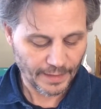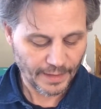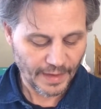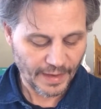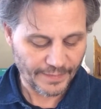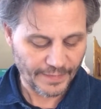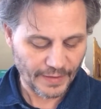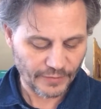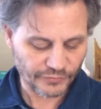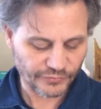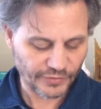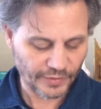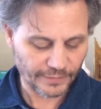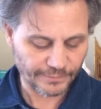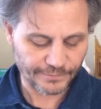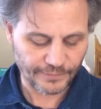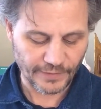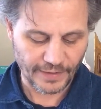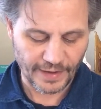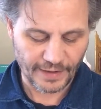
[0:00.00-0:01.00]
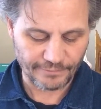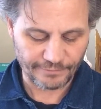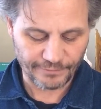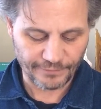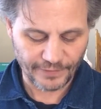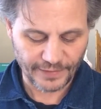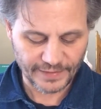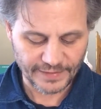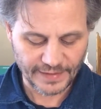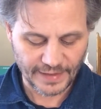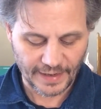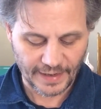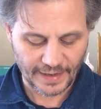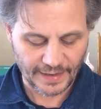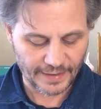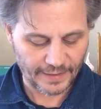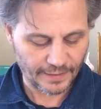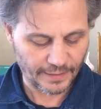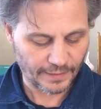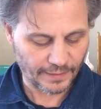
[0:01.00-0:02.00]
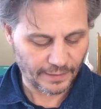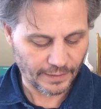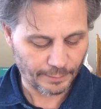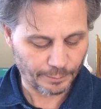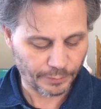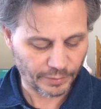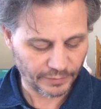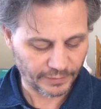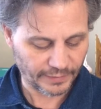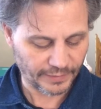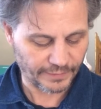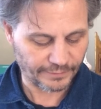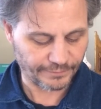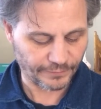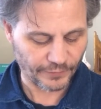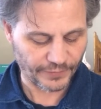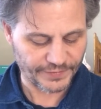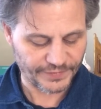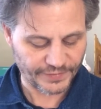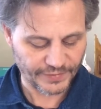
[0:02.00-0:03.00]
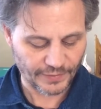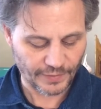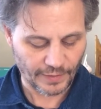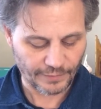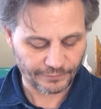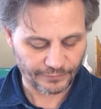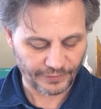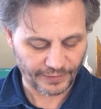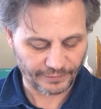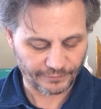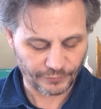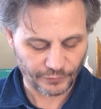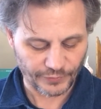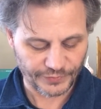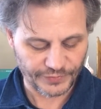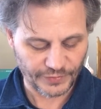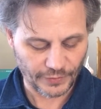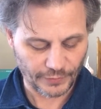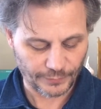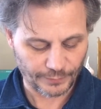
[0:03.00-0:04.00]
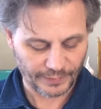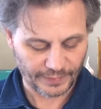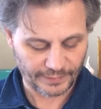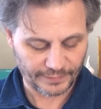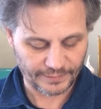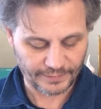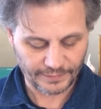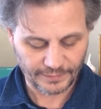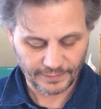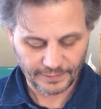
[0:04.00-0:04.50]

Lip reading: And thou shalt for every day a bullock for a sin offering for atonement,